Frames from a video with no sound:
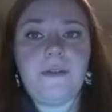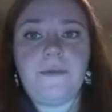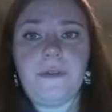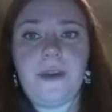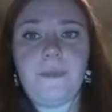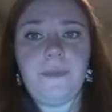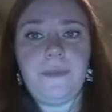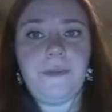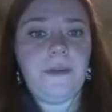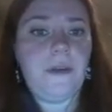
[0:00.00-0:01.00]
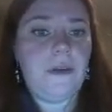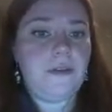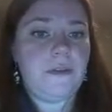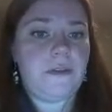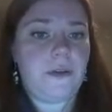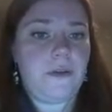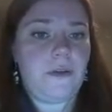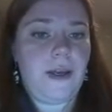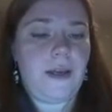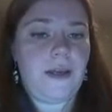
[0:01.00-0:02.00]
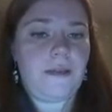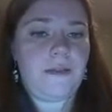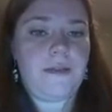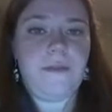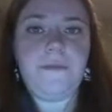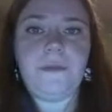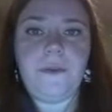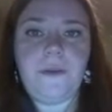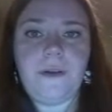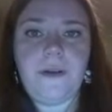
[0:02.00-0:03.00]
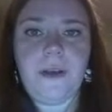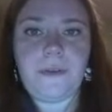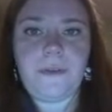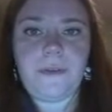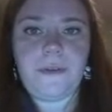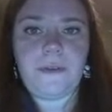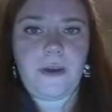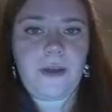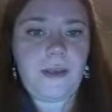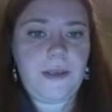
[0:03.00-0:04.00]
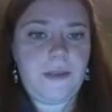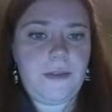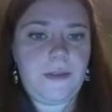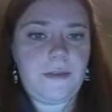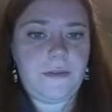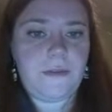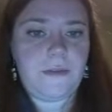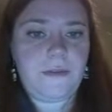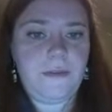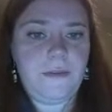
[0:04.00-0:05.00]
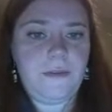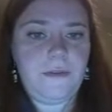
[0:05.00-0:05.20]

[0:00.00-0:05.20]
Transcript: of nubs. So on the floor, I'm going to draw a circle.